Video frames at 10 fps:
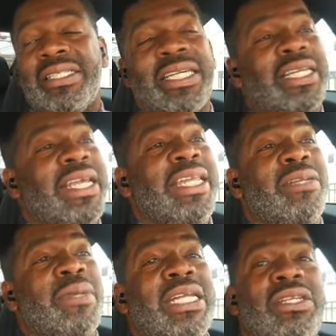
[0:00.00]
The Canadian
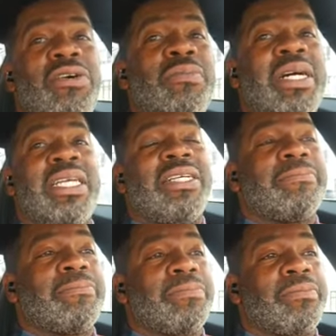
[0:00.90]
made no money.
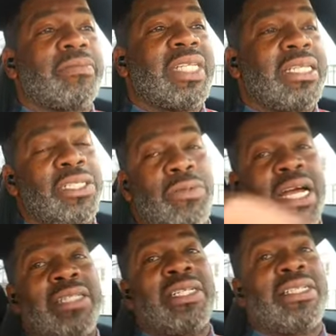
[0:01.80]
And this is what
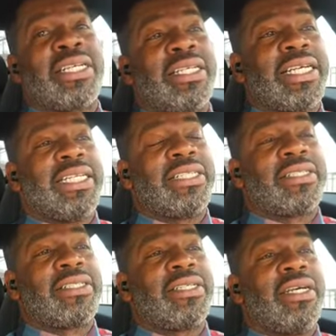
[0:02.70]
I said to
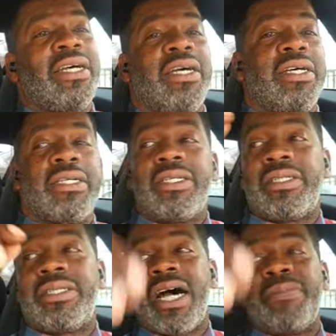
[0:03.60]
Canadians.
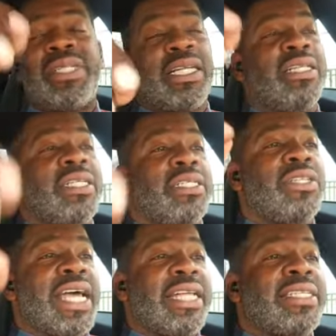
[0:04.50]
Stop telling these
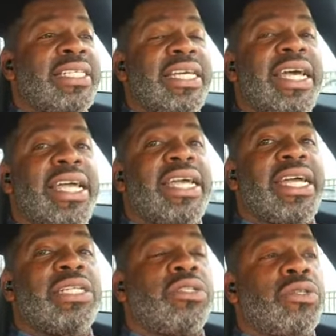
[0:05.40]

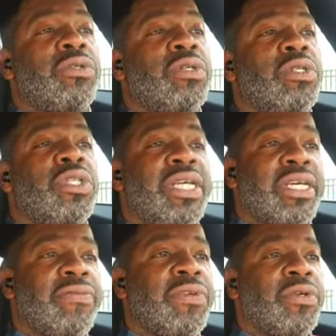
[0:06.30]
NCAA schools to
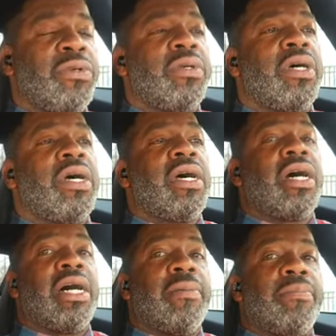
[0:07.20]
give you
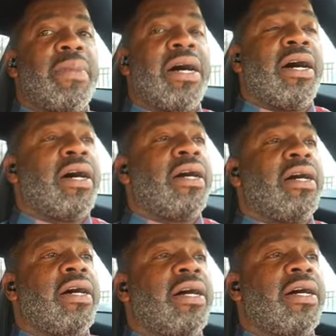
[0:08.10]
a, a,
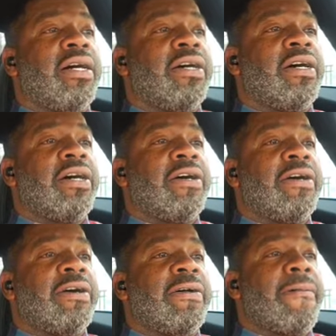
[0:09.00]
a,
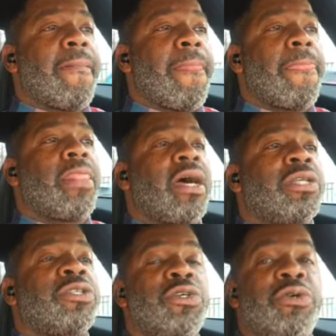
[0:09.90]
a
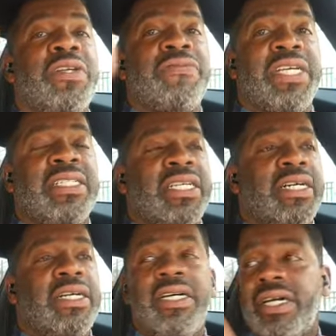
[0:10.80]
student visa,
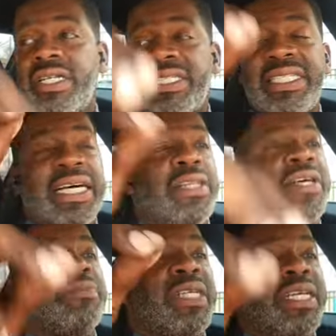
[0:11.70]
tell
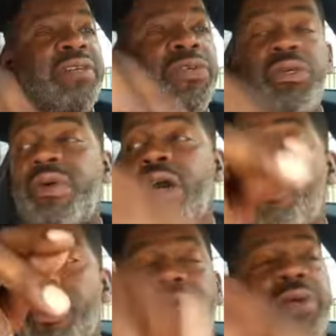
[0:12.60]
them to give you a
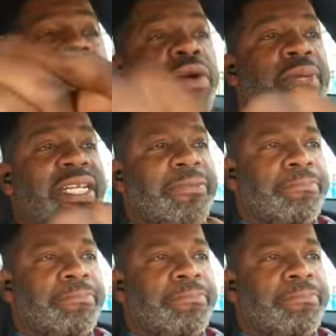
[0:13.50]
work permit.